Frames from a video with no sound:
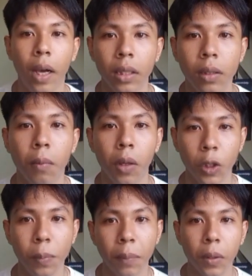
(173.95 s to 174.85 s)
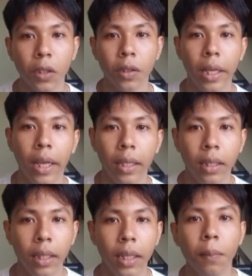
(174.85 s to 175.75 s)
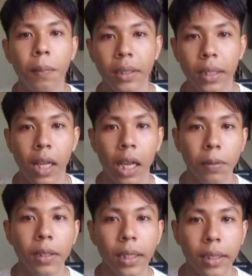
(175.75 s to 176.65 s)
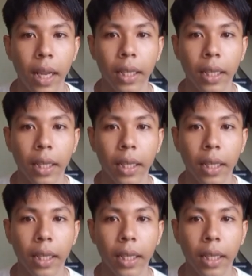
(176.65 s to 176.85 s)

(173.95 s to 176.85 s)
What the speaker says: Most people today lead busy lives just like you,